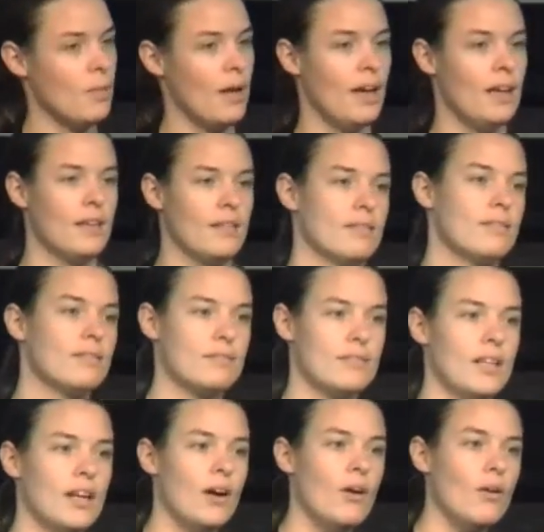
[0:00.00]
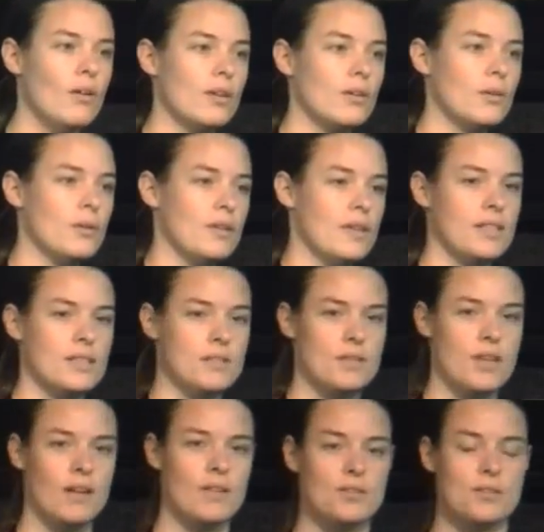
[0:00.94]
about all the good things
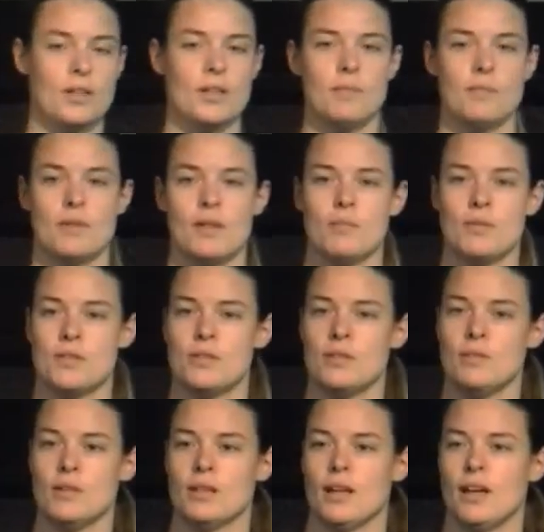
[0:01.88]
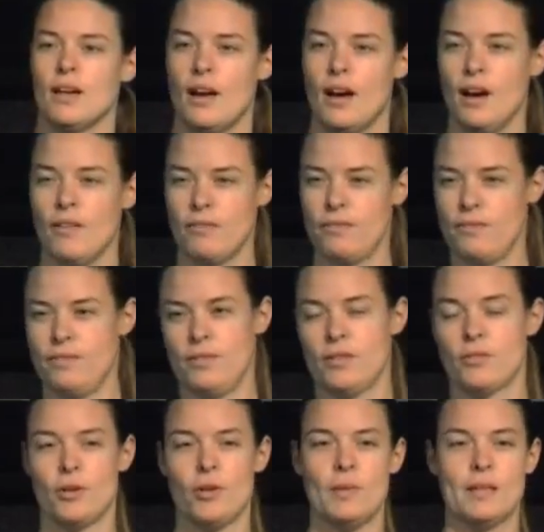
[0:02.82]
in JavaScript. I'm assuming that half
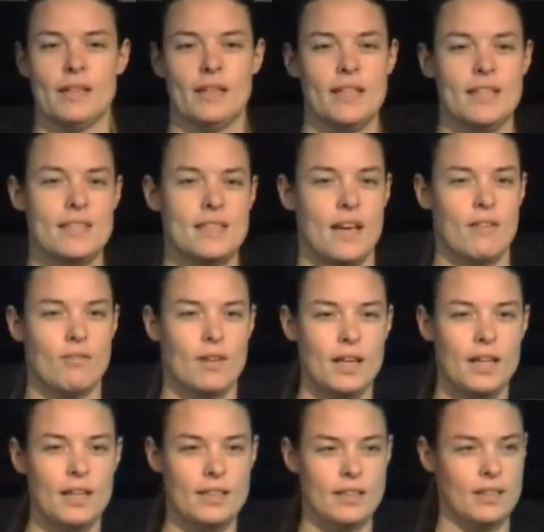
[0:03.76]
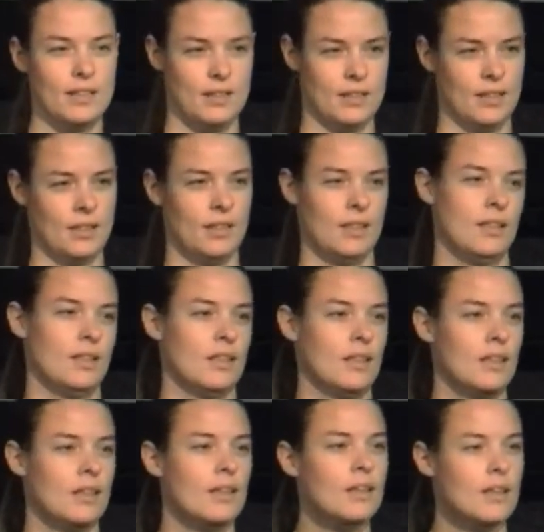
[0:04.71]
the room at least have read it.
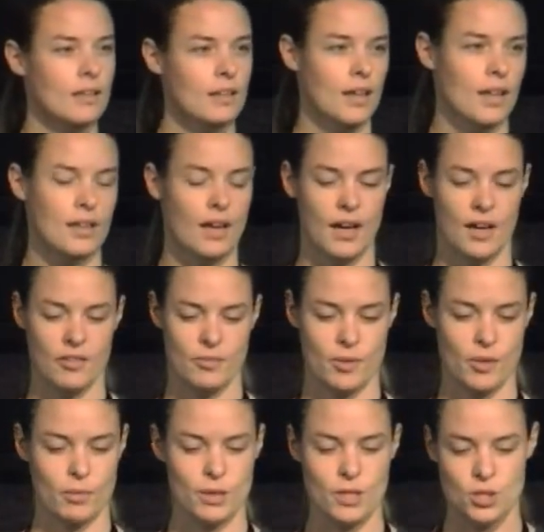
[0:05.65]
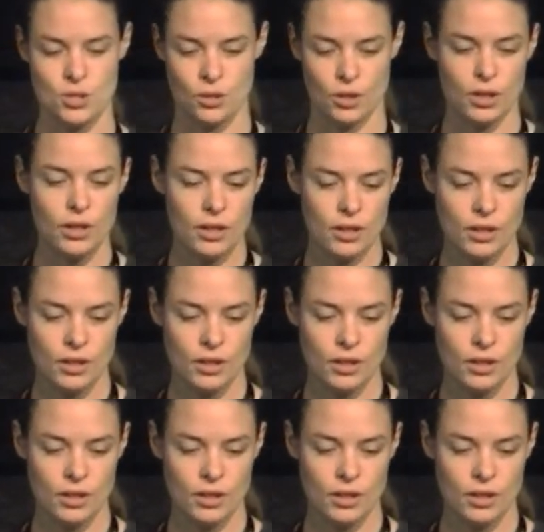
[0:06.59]
The other half probably should.